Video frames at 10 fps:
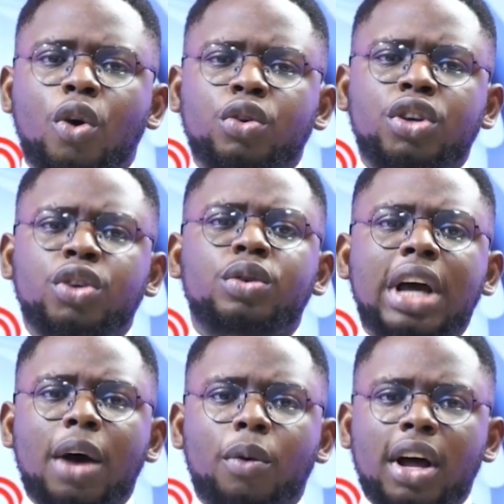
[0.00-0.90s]
on Hude
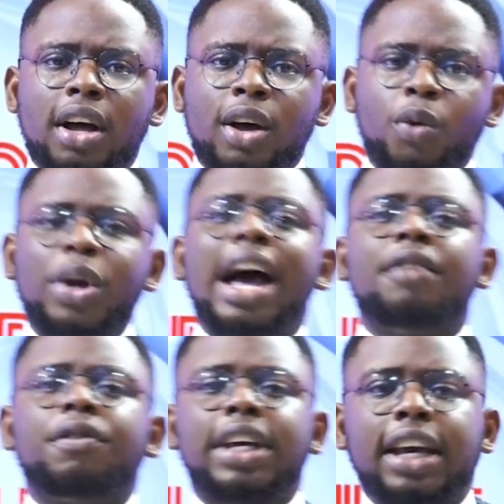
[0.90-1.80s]
Hour, we
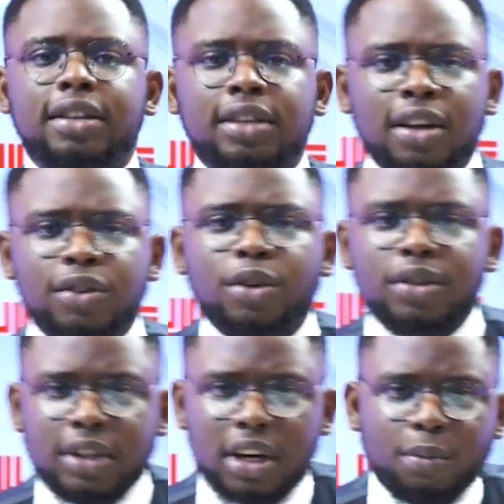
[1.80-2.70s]
advocate
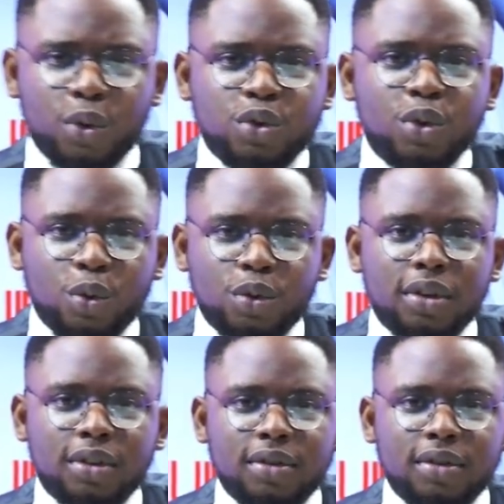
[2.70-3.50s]
sustainable solutions.